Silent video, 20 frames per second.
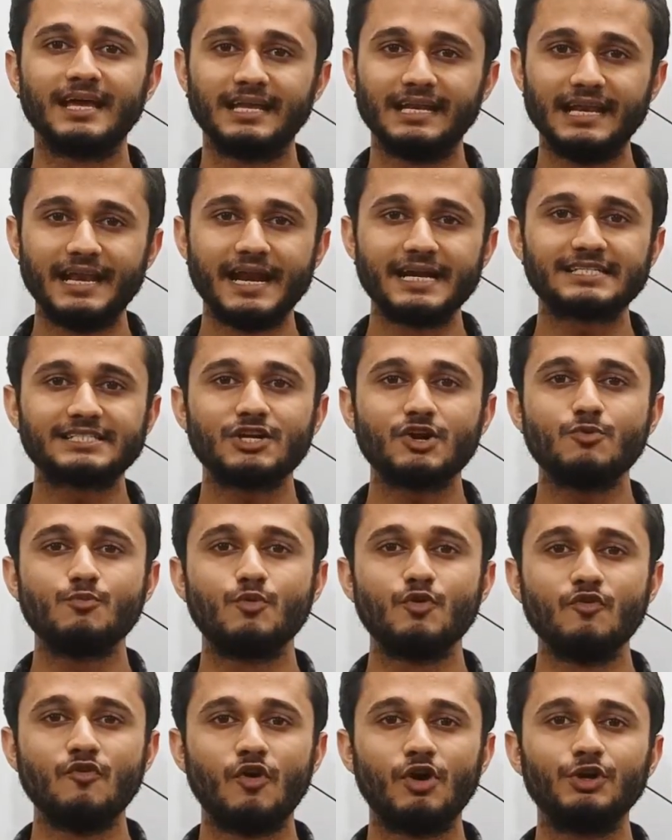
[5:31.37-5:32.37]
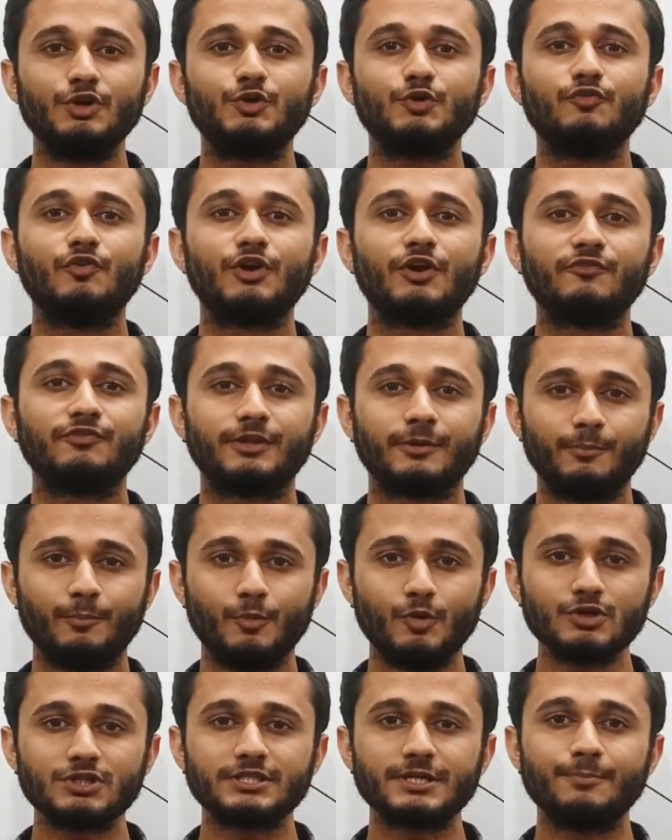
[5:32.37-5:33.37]
Let's now move on to one of the
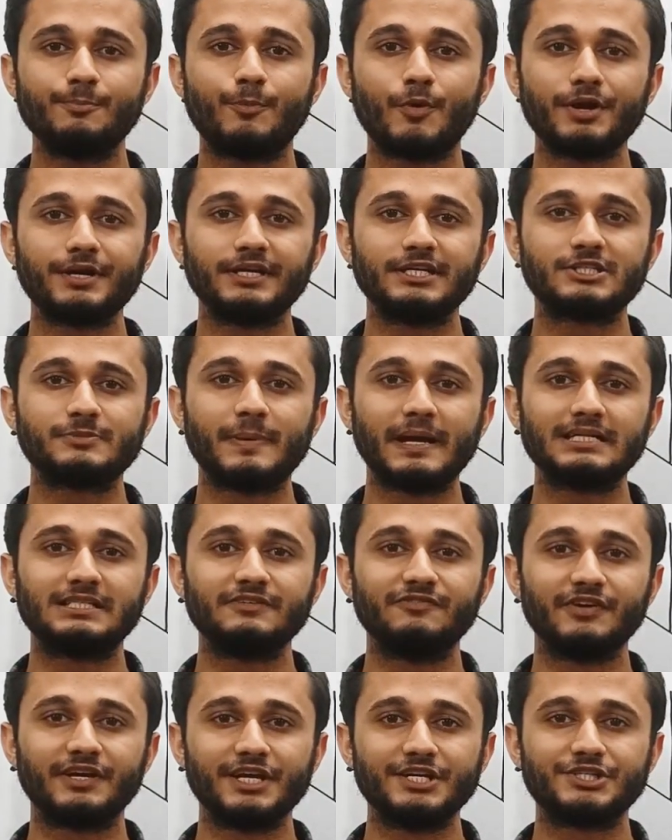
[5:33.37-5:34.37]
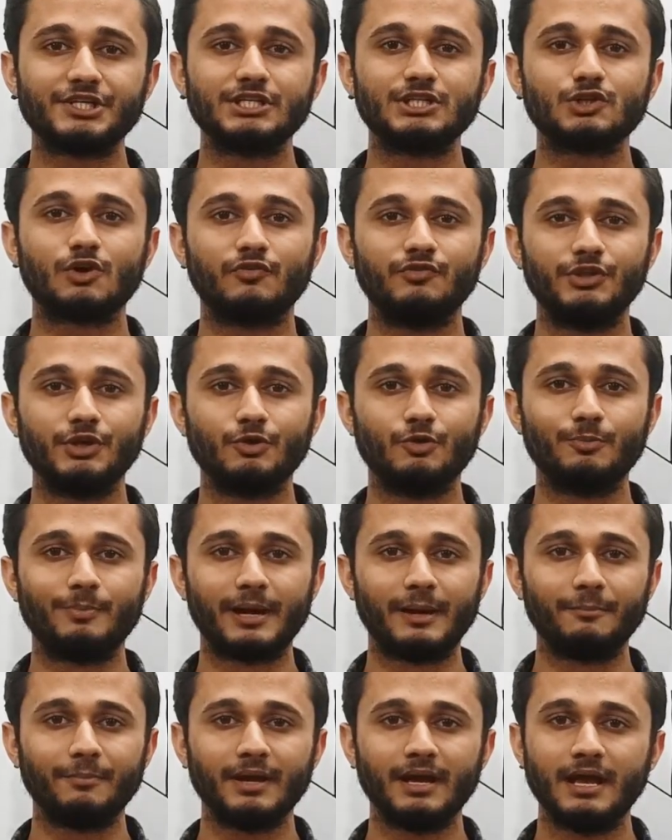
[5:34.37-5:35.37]
most important specifications of the
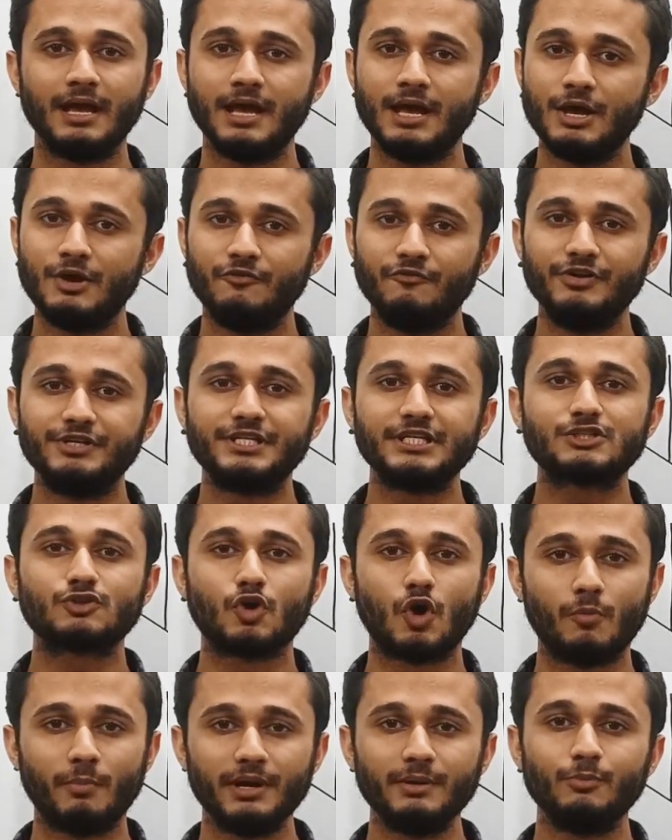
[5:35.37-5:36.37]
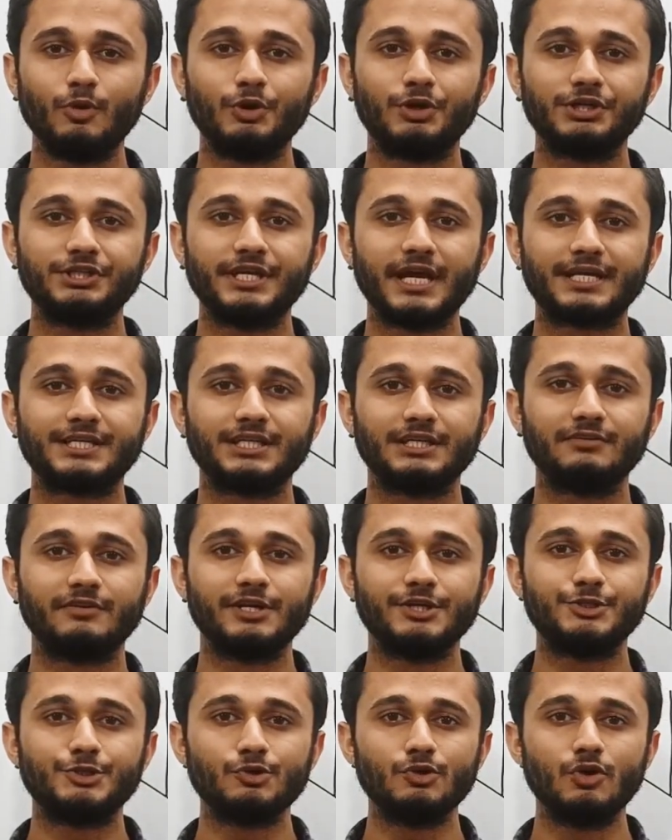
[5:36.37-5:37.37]
op-amp, which is common mode rejection
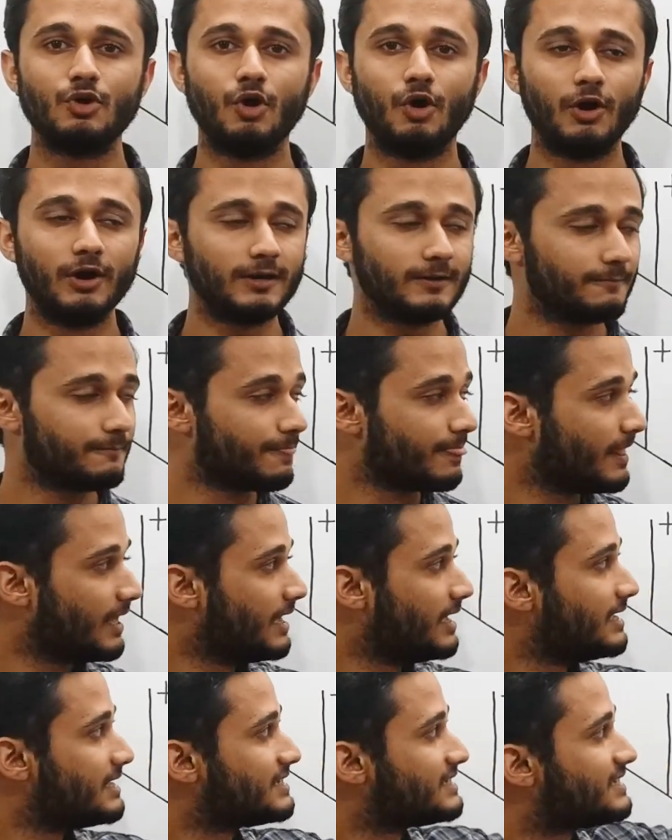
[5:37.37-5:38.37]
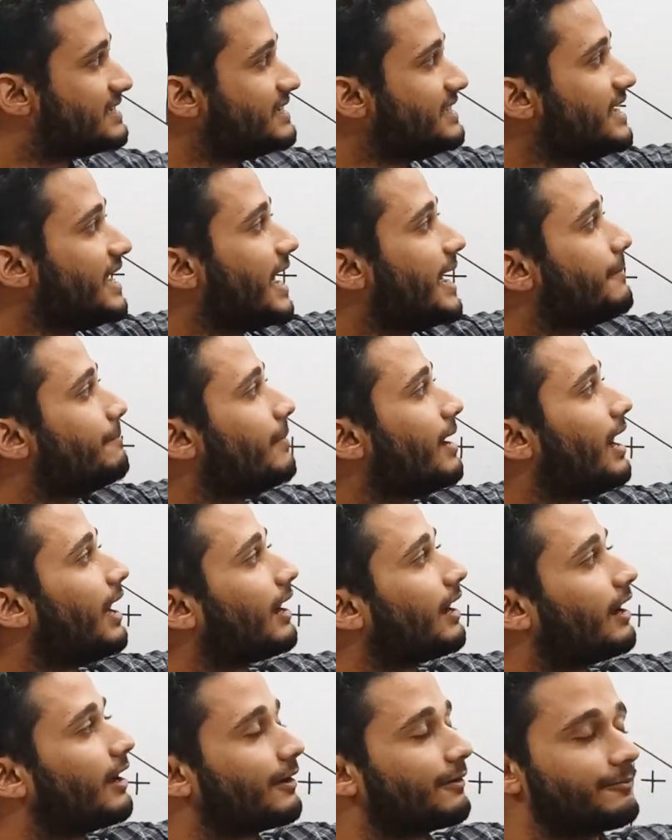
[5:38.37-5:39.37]
ratio or
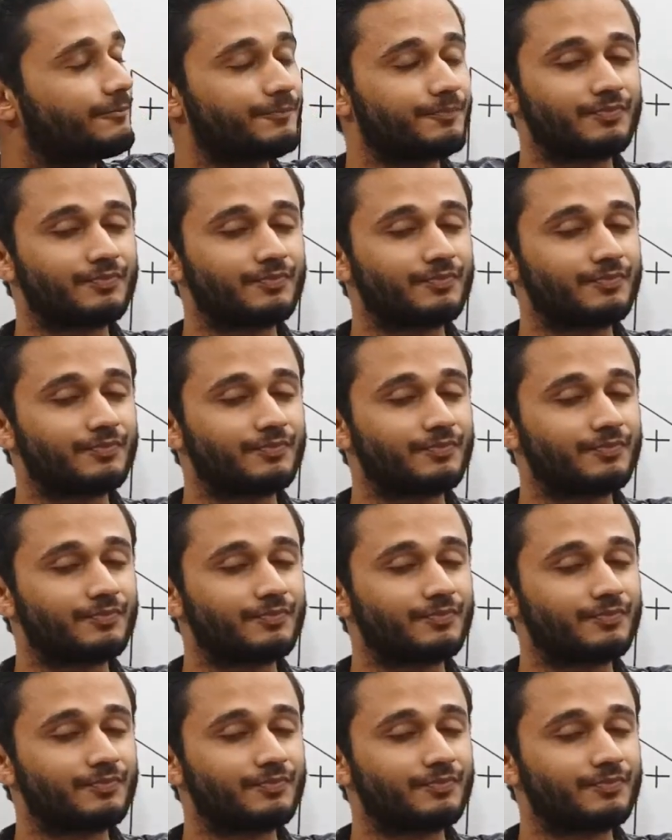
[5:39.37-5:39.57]
CMRR.